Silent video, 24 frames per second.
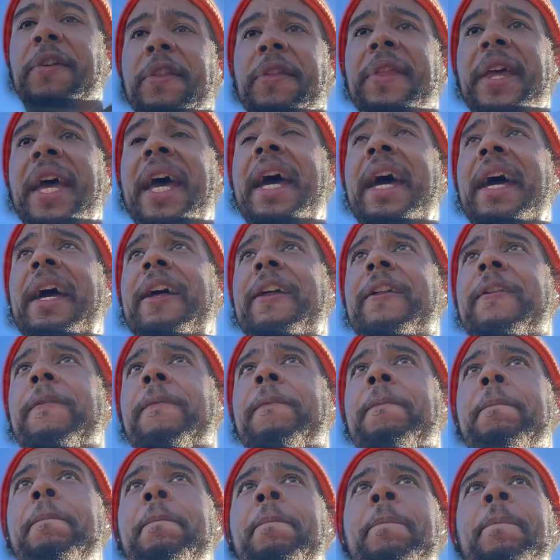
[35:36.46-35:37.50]
for that.
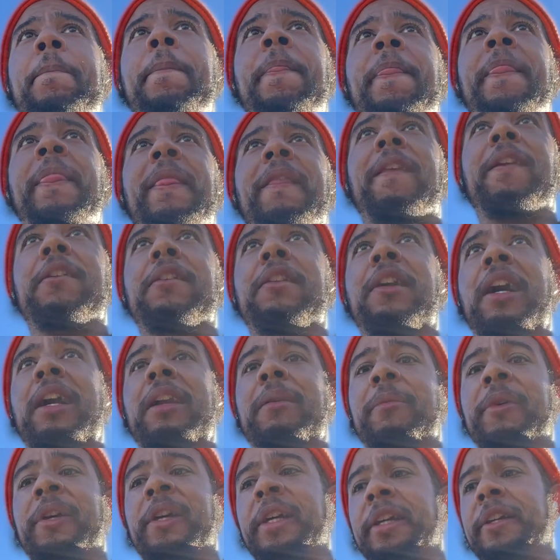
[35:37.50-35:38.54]
You
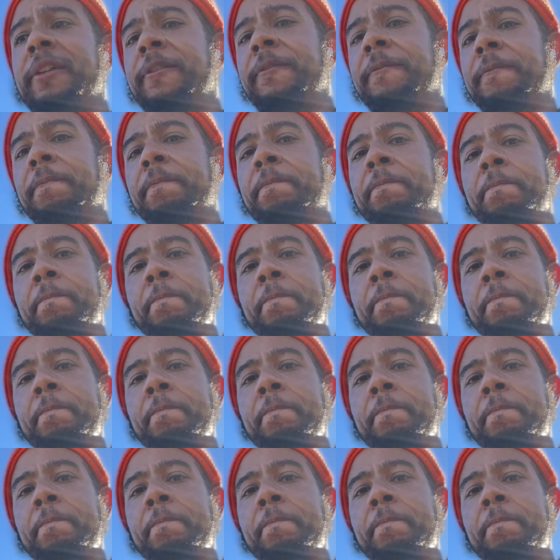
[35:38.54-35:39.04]
know what I mean?